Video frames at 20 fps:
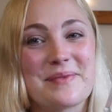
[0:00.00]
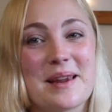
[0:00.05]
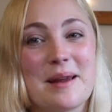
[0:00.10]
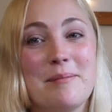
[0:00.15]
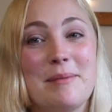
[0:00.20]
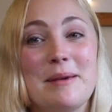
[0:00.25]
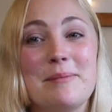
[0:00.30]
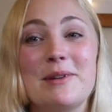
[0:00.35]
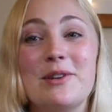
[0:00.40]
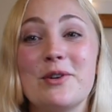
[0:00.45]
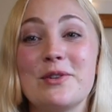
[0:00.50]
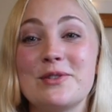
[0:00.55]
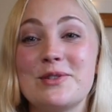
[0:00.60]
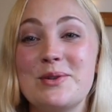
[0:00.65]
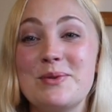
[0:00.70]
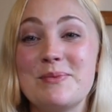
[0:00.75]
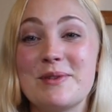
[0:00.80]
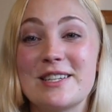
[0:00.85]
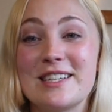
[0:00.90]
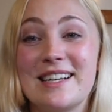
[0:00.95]
Maybe not
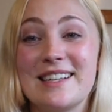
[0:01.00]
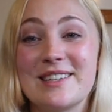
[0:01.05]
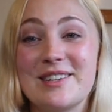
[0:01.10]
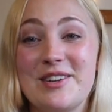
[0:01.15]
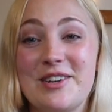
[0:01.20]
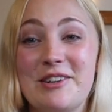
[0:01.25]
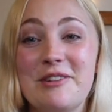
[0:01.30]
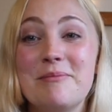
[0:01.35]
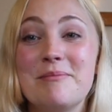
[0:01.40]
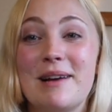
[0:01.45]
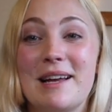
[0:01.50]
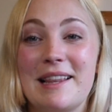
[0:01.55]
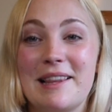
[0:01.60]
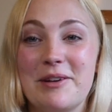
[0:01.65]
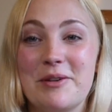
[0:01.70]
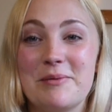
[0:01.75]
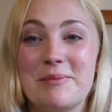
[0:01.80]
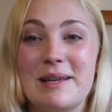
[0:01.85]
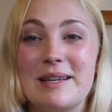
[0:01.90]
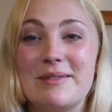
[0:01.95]
too much alcohol, but a
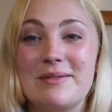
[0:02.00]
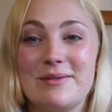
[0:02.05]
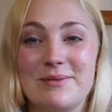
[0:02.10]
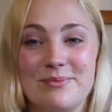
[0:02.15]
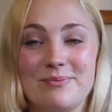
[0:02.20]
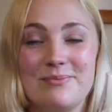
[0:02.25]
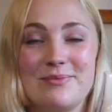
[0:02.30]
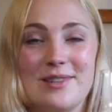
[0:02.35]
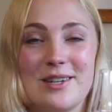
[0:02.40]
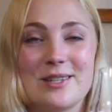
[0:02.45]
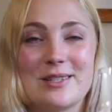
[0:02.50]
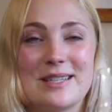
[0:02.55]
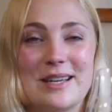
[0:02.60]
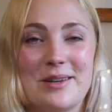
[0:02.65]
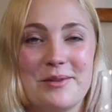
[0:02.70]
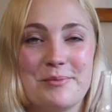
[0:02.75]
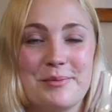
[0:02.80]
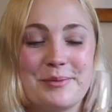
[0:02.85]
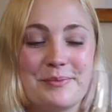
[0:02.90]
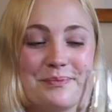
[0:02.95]
little bit does
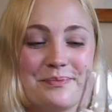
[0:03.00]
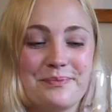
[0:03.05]
help.